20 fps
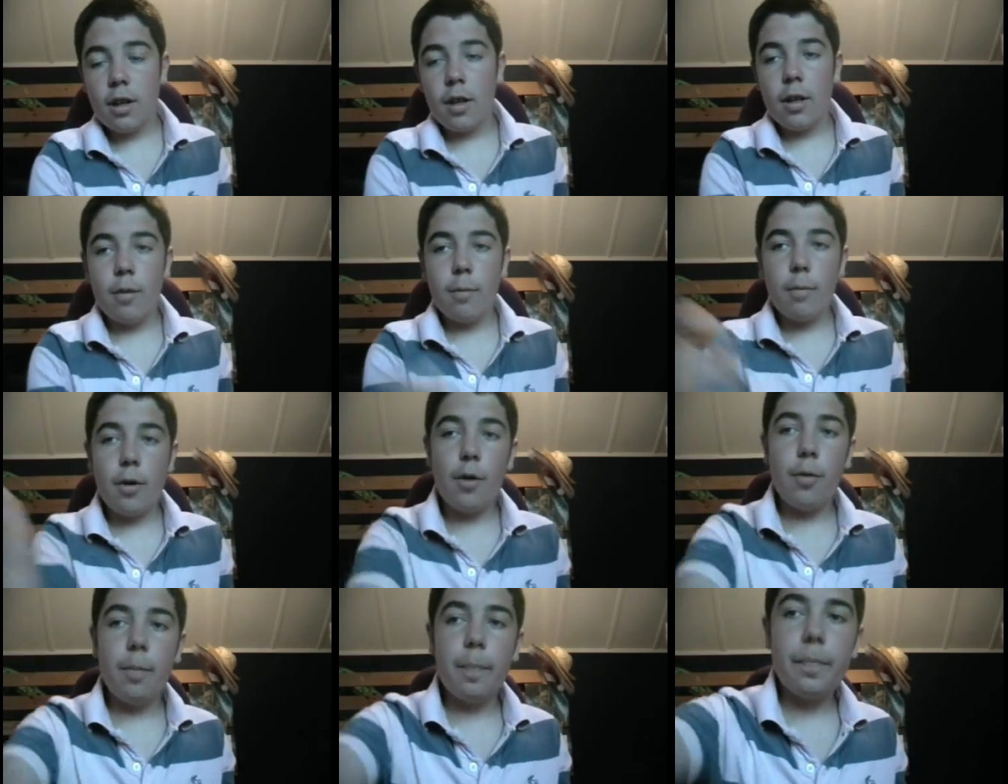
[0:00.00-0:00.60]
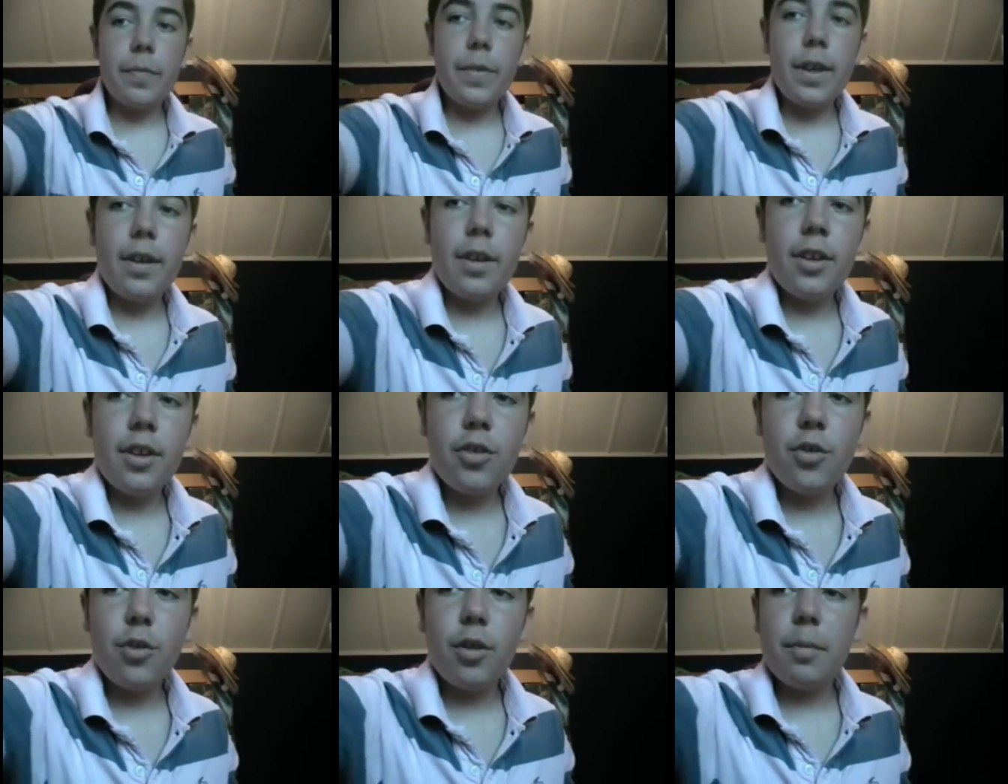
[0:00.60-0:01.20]
Well,
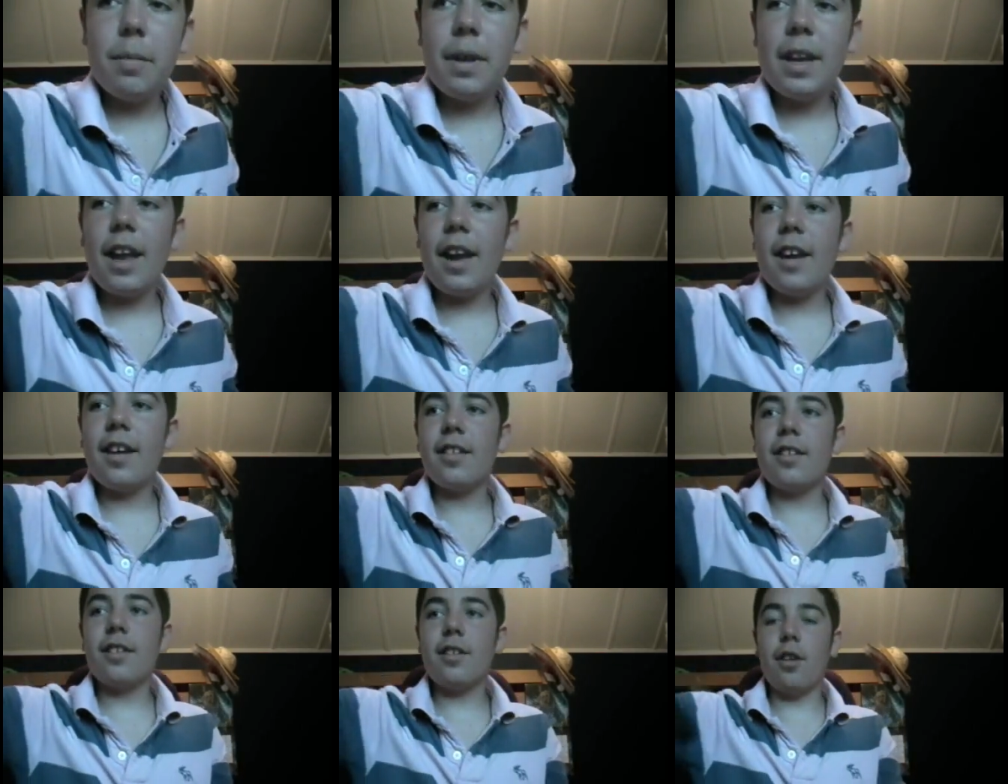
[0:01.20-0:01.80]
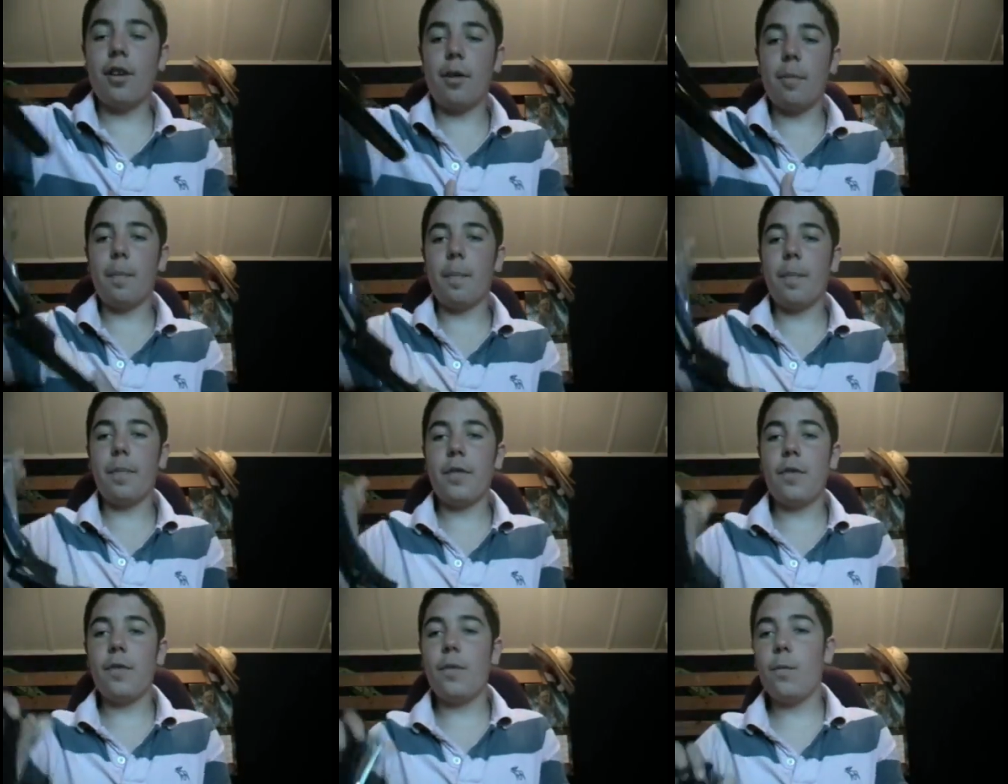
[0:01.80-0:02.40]
join me next time
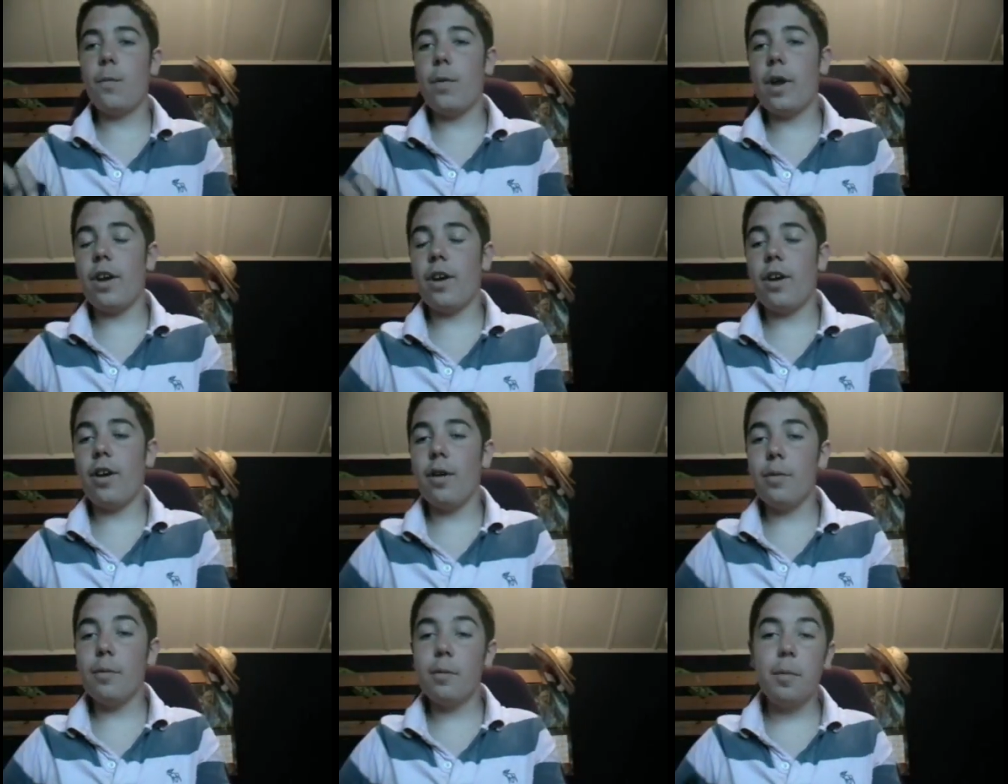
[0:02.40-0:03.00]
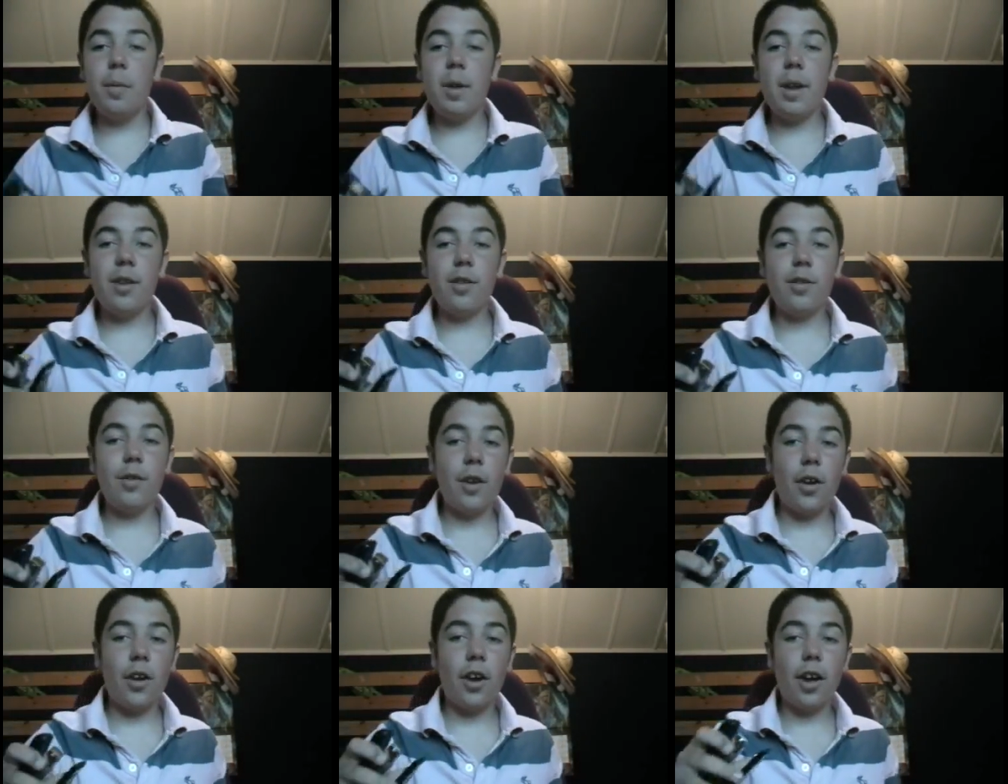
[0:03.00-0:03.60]
when I will be
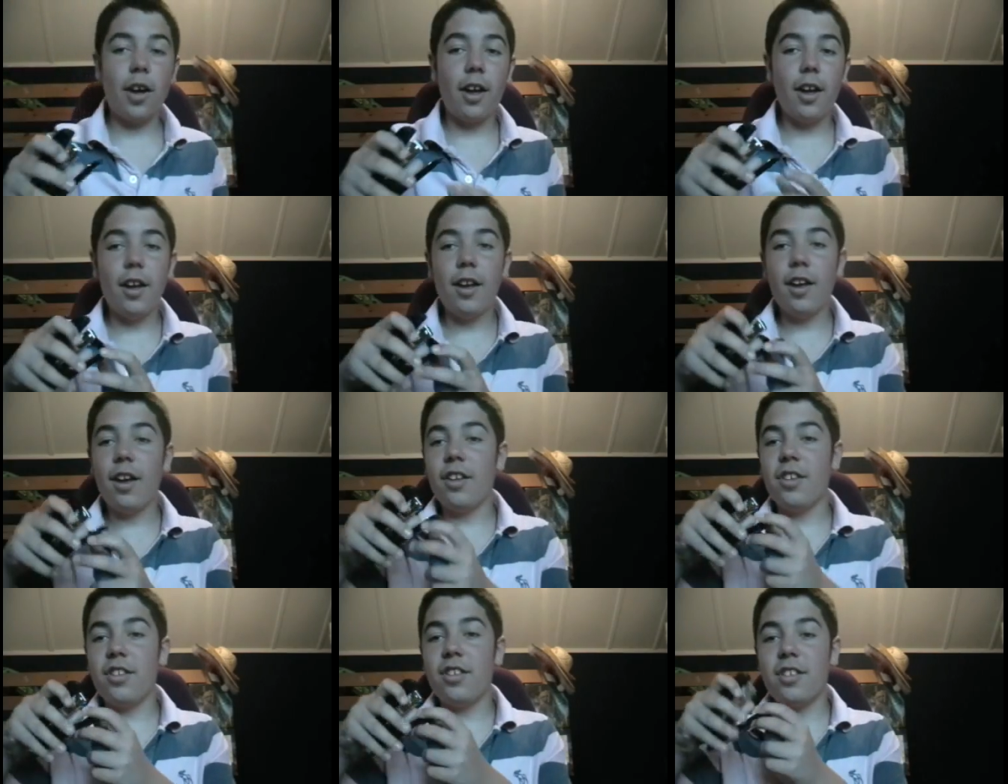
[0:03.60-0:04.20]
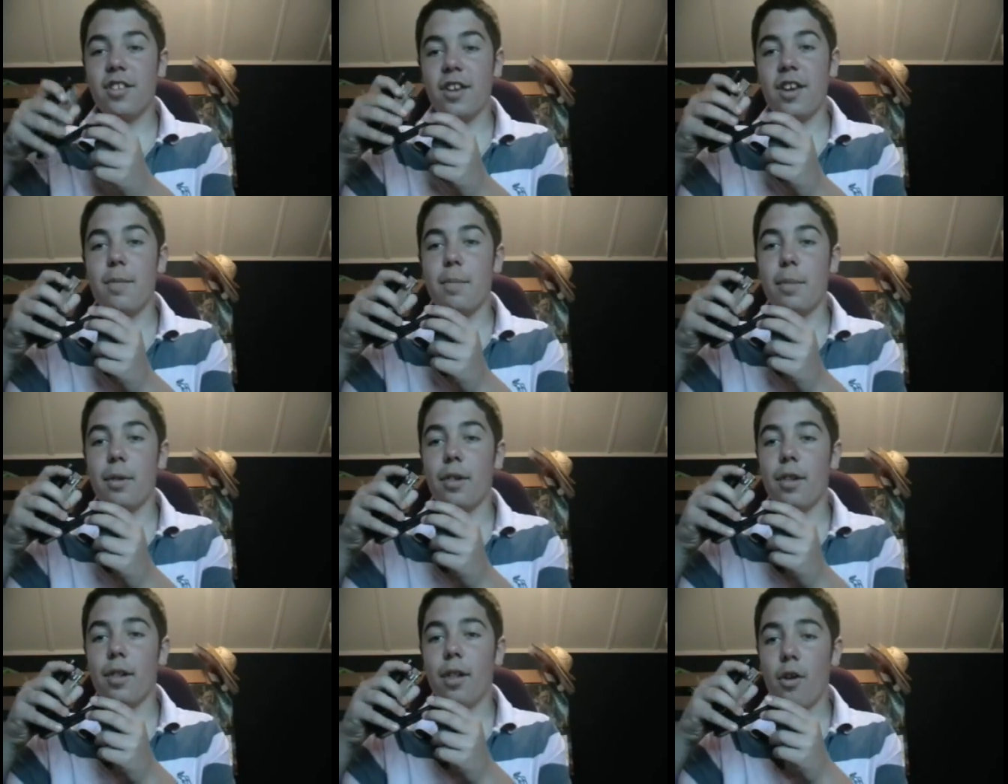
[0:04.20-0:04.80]
doing a
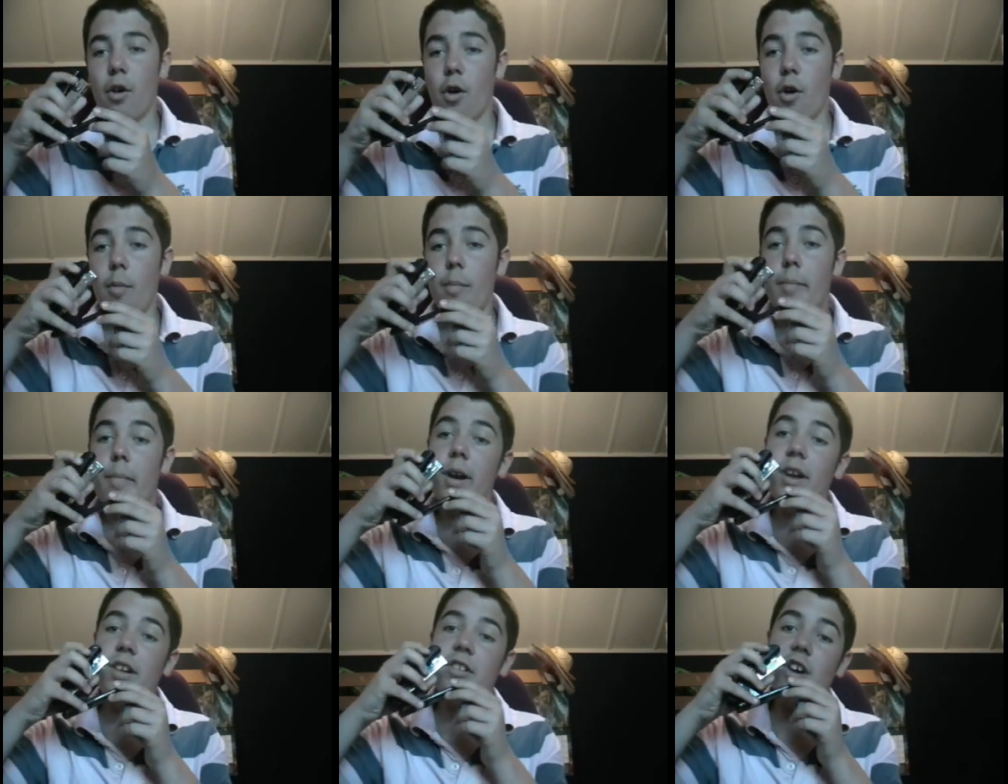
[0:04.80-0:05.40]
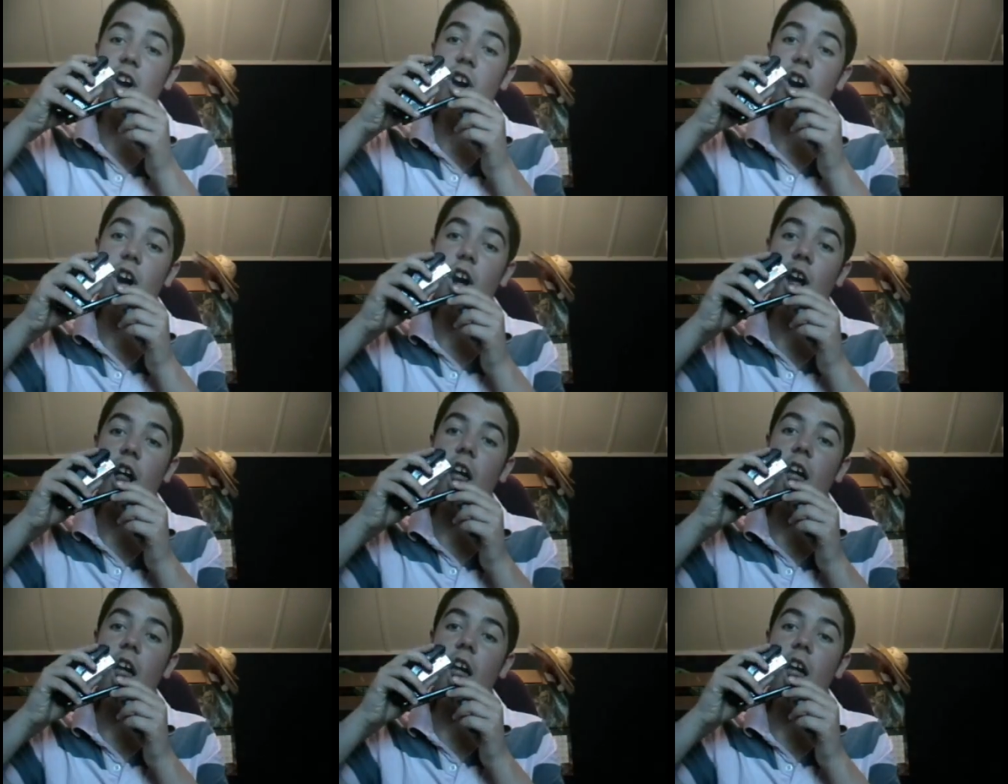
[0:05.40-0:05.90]
staple on my tongue.